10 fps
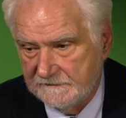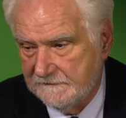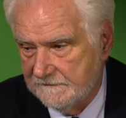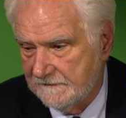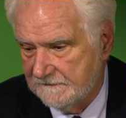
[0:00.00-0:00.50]

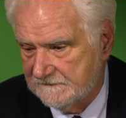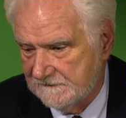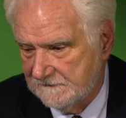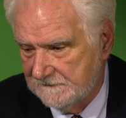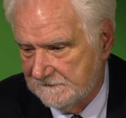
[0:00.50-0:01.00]
dean that
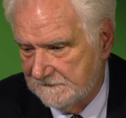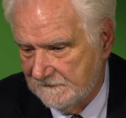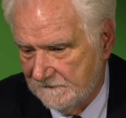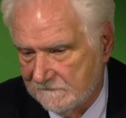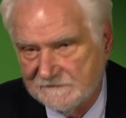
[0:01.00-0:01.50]

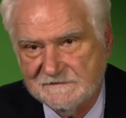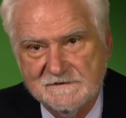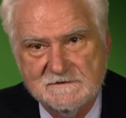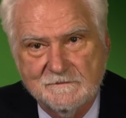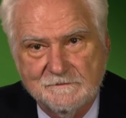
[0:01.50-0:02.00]

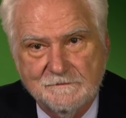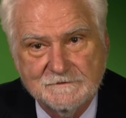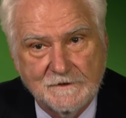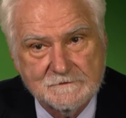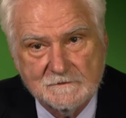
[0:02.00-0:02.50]
oversees the
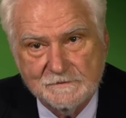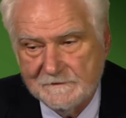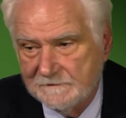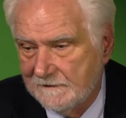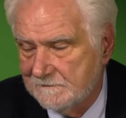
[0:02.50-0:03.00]
doctoral
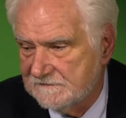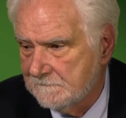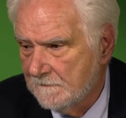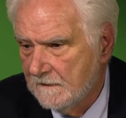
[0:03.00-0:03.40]
programs